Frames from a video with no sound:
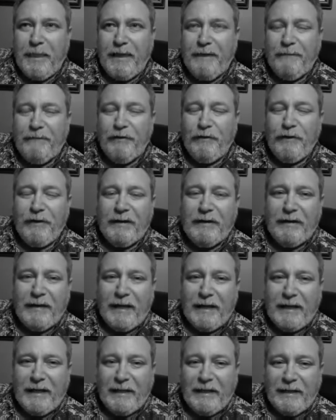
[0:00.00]
if you're into
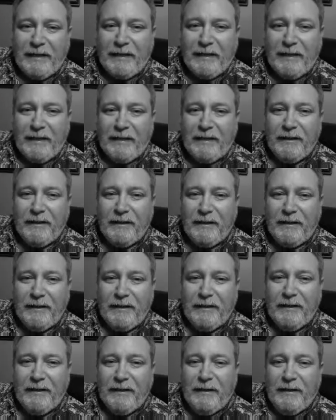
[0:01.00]
that kind of thing.
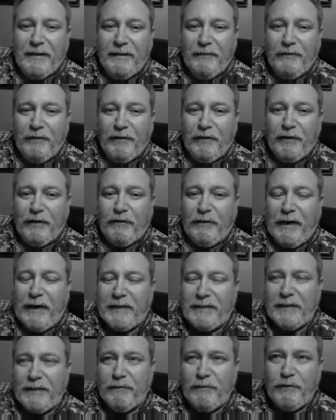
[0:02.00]
If you're a
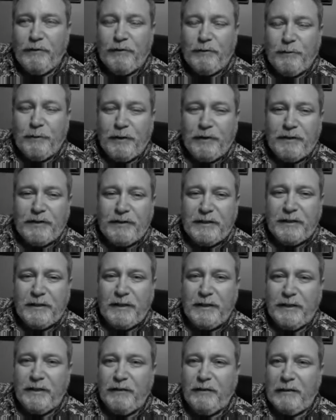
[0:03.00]
grassy roots person
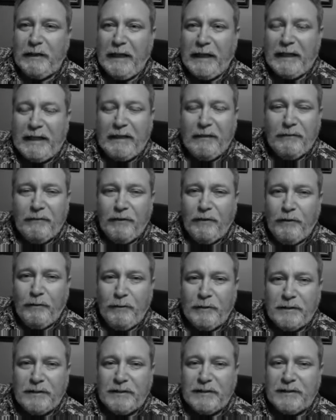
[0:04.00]
and you like counting
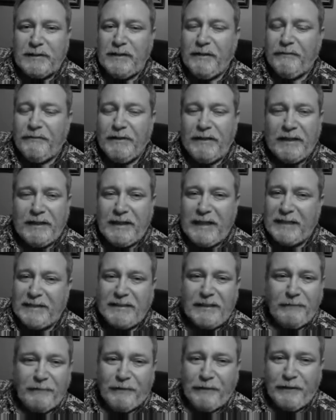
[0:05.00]
homeless and stuff,
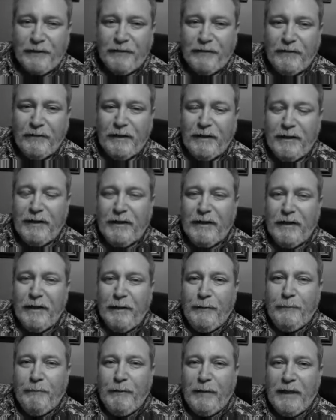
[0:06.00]
that's not for you.
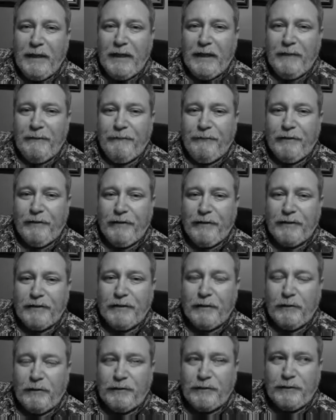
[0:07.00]
But if you're a
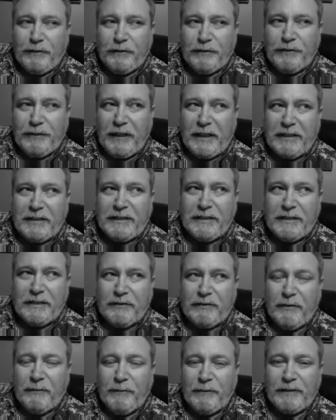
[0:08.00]
social justice,
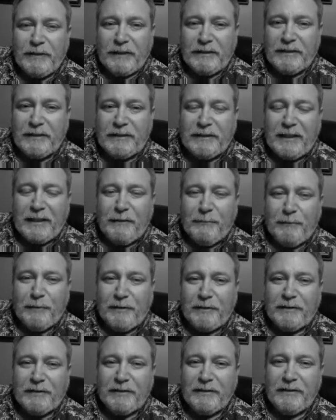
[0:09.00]
criminal justice kind of
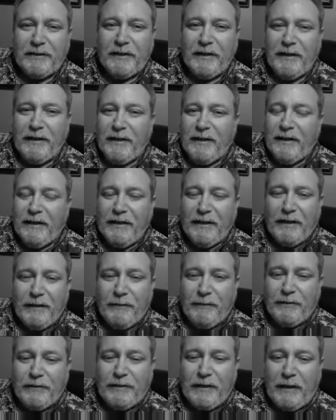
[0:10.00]
person,
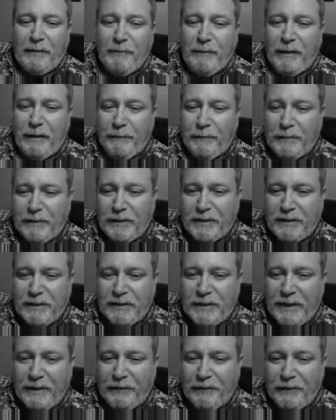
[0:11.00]
there's not many
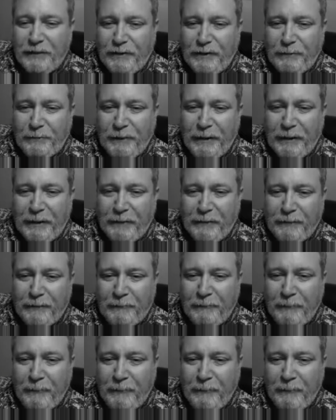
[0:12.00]
positions out there that are better.